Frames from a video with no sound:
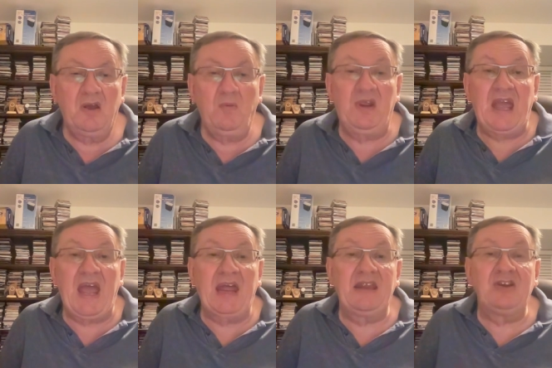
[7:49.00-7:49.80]
We
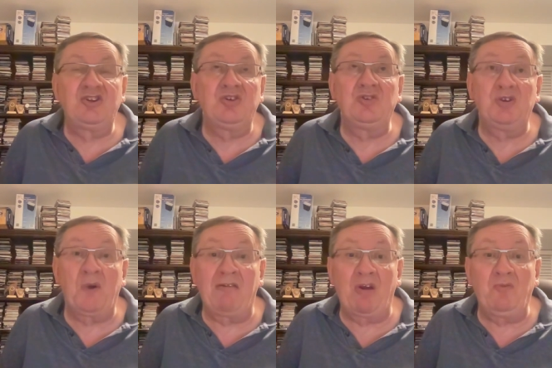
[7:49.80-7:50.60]
can and should do
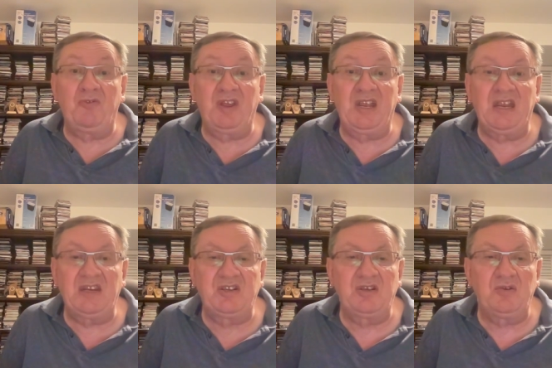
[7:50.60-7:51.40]
our own
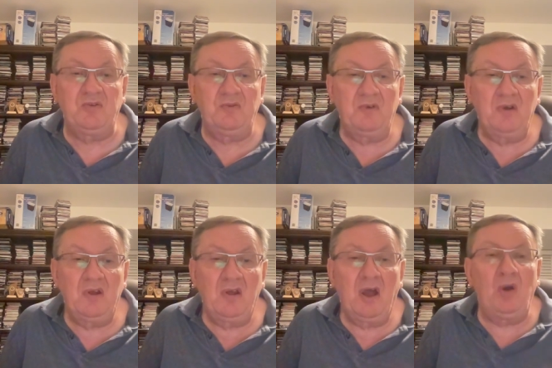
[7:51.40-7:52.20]
thinking too.
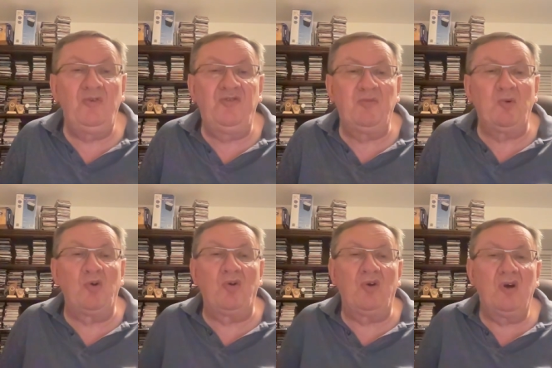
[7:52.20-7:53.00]
Oh, for
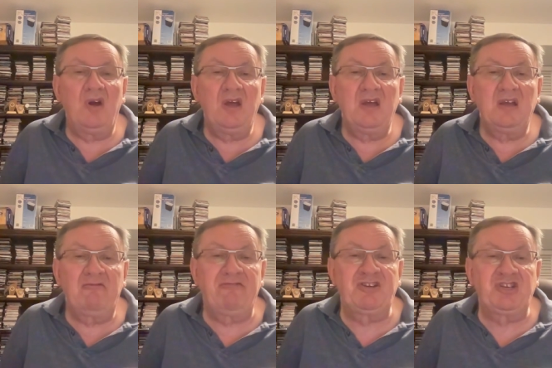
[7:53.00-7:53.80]
more
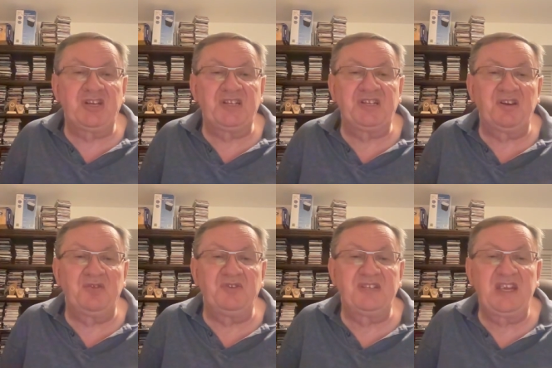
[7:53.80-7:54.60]
Christians to
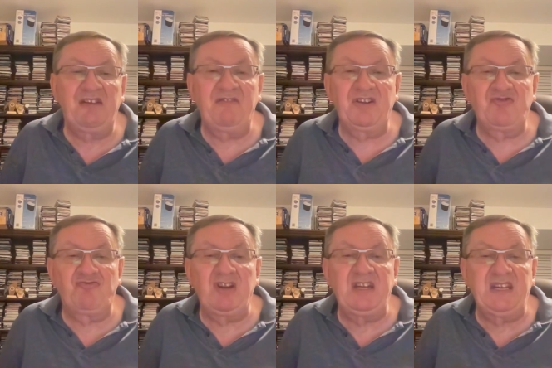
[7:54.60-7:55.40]
do serious
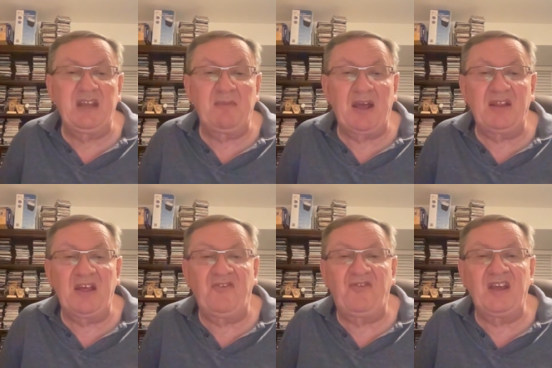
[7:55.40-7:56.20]
reading about
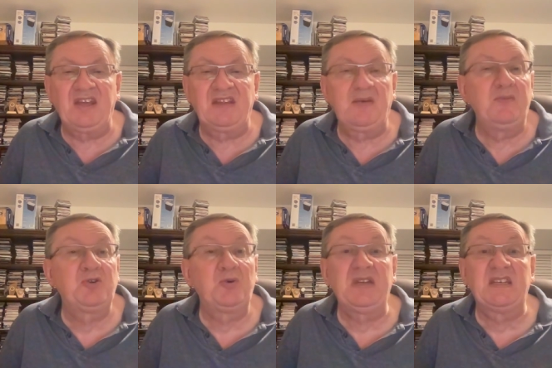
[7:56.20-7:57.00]
their faith in
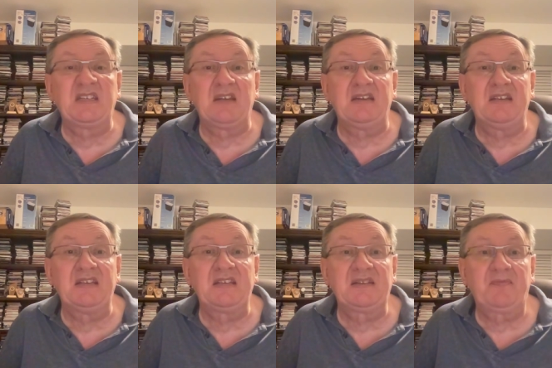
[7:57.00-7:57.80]
between
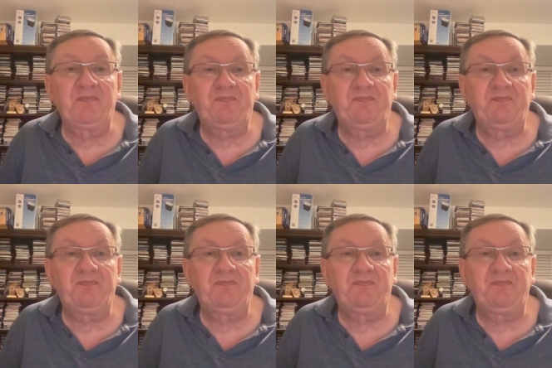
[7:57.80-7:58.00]
Sundays.